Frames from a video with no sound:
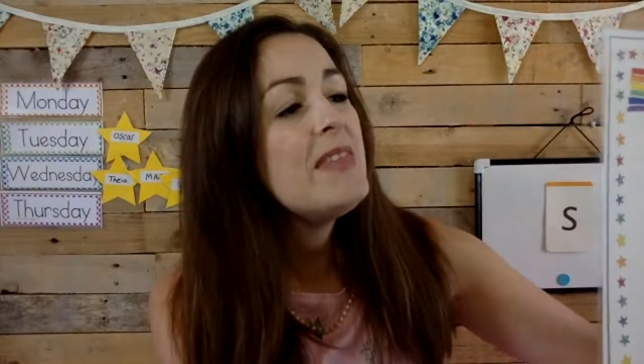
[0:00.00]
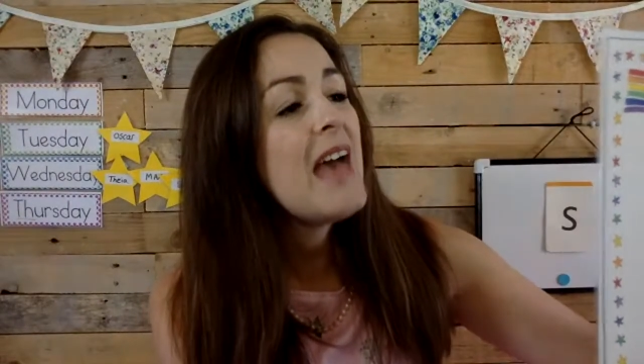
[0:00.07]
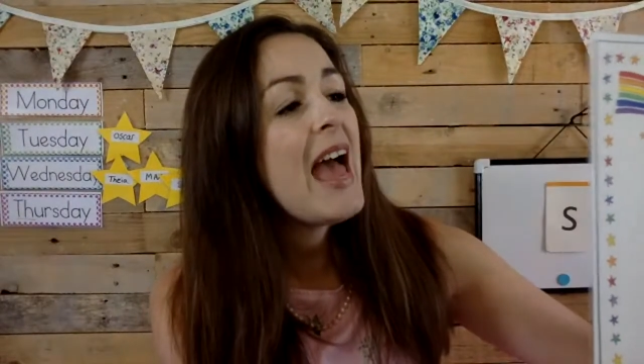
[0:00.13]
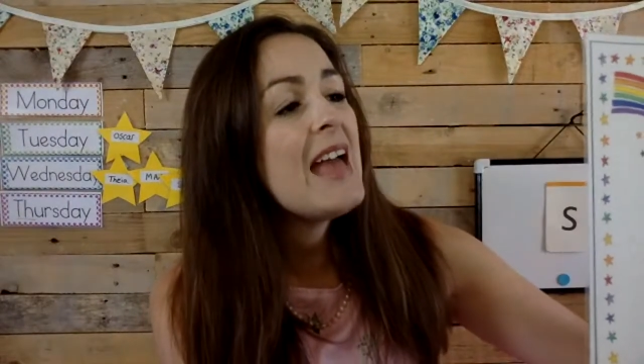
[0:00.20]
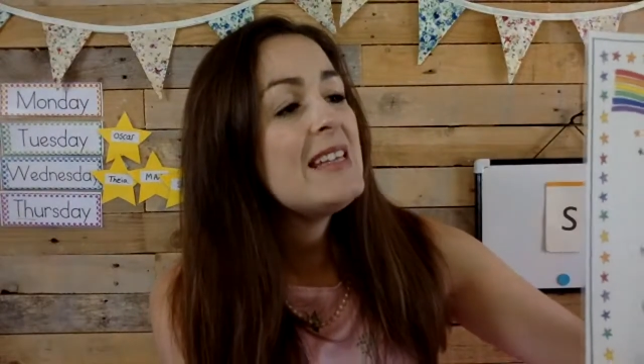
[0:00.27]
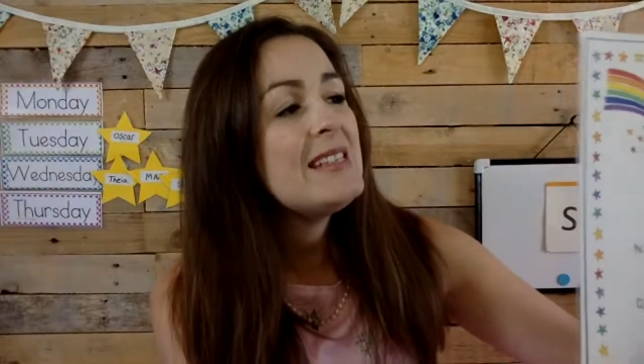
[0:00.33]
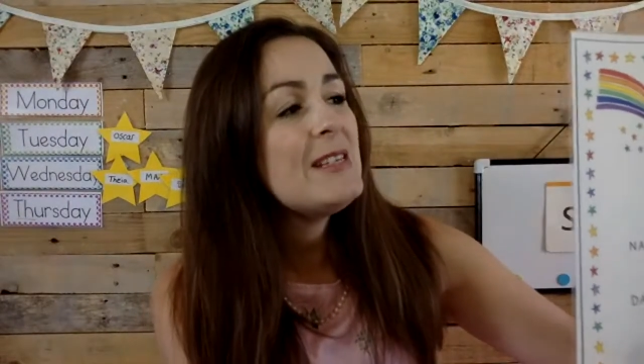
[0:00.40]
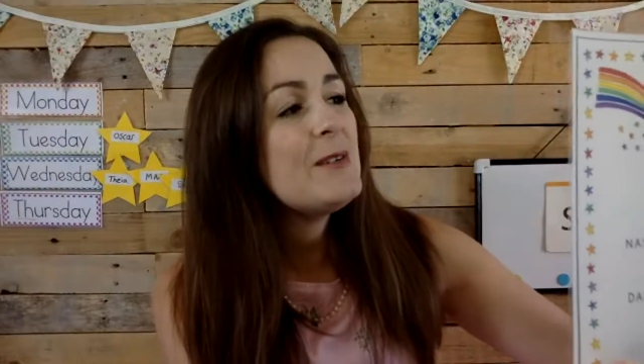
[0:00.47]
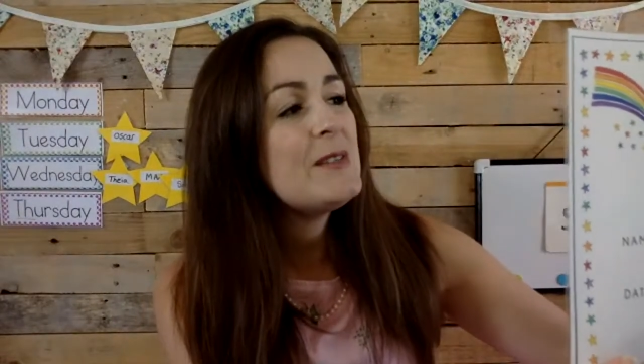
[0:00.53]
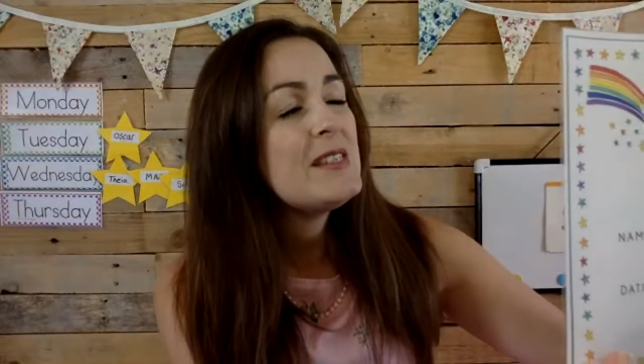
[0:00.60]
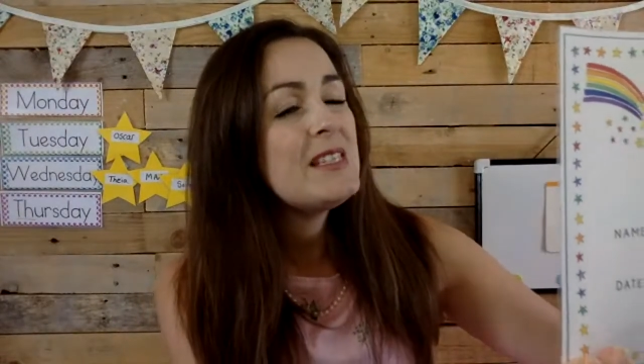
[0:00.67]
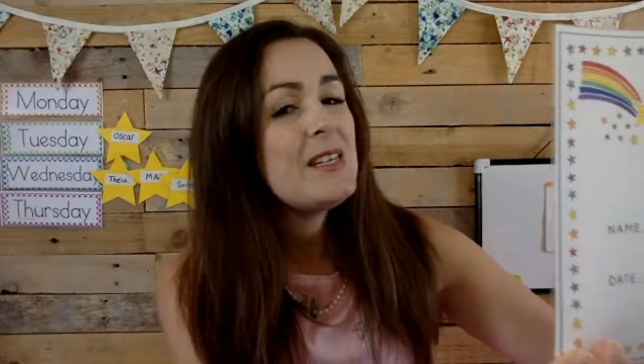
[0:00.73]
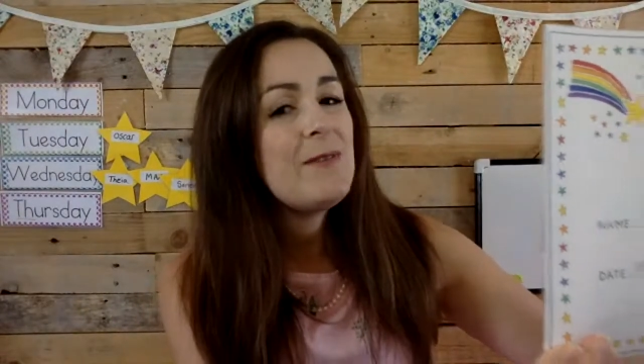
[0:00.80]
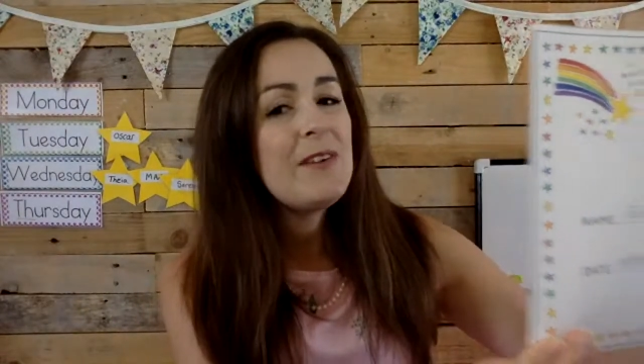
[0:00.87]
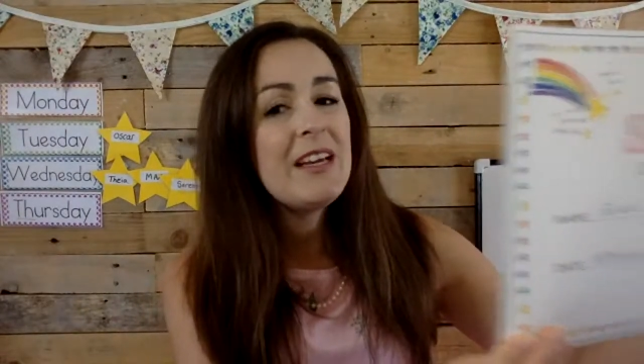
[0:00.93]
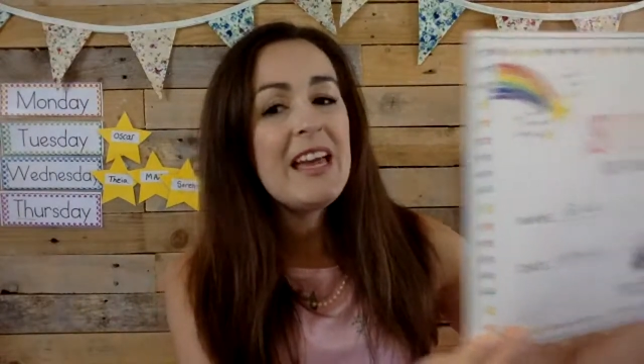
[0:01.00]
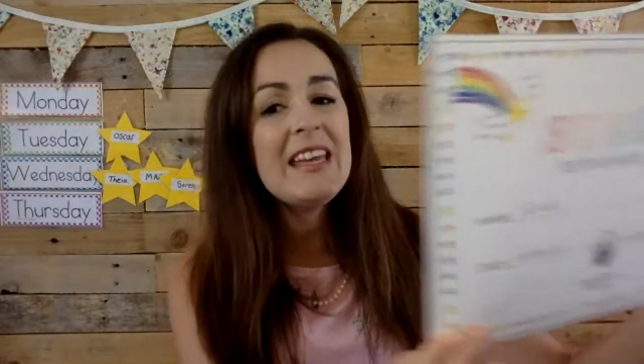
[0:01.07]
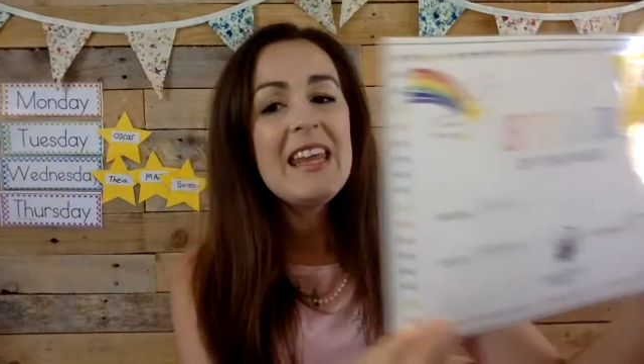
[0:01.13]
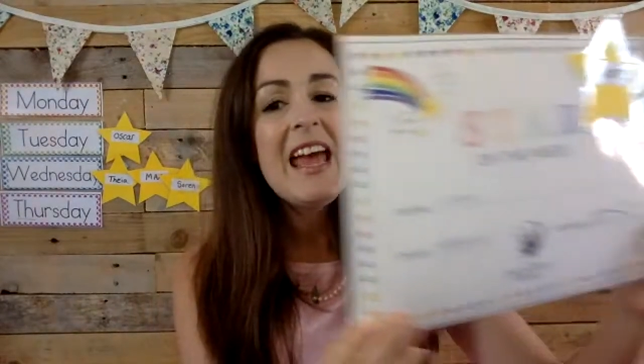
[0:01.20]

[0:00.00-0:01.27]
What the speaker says: there's your certificate.